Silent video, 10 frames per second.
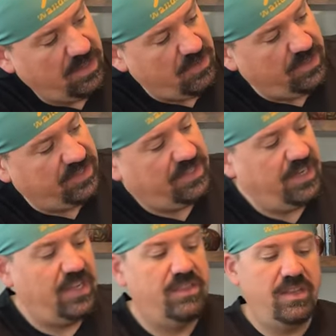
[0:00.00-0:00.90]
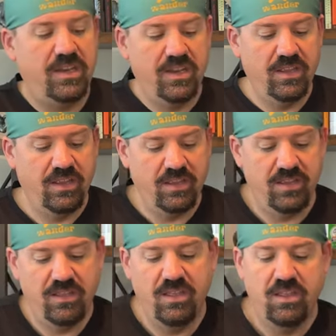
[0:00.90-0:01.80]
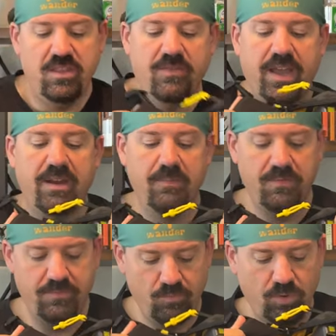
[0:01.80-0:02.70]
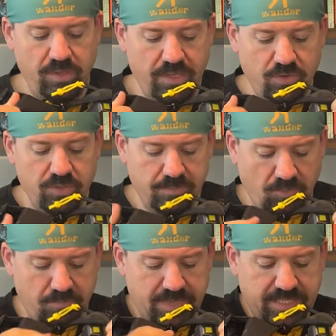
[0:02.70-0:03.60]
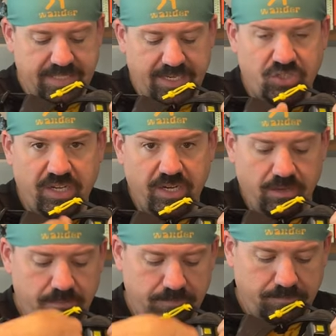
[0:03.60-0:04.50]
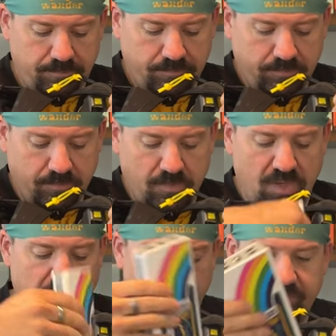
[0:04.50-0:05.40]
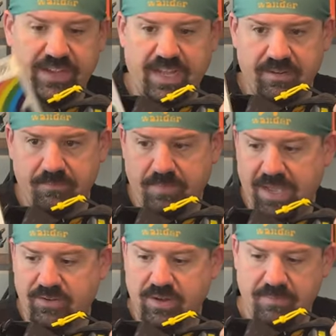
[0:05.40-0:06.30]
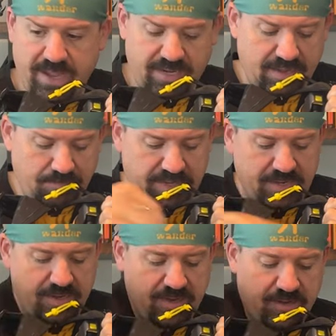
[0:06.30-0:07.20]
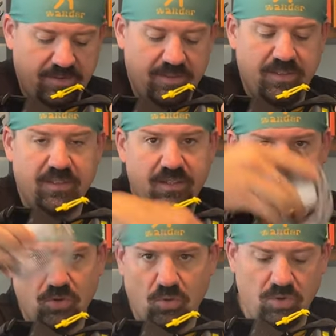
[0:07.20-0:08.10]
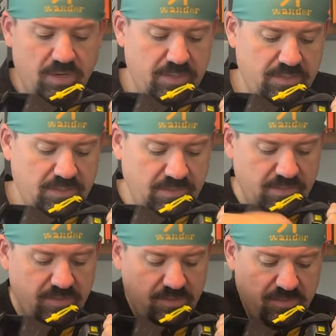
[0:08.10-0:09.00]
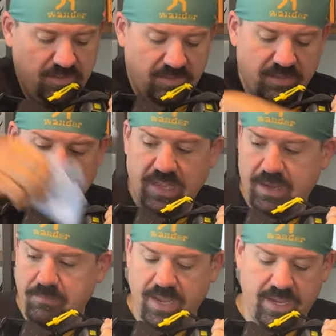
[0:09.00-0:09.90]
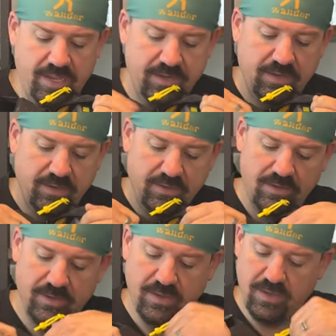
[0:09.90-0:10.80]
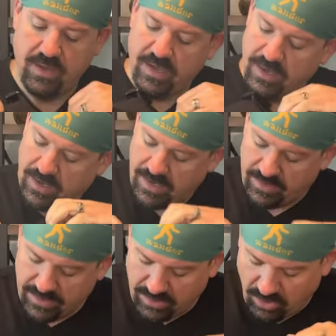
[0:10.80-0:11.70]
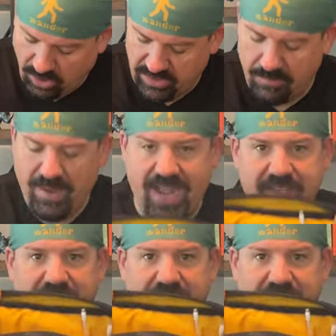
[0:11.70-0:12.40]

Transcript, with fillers: You can see that you've got a really usable midsection here. I've got battery backup in here, cords, headband, and then on the back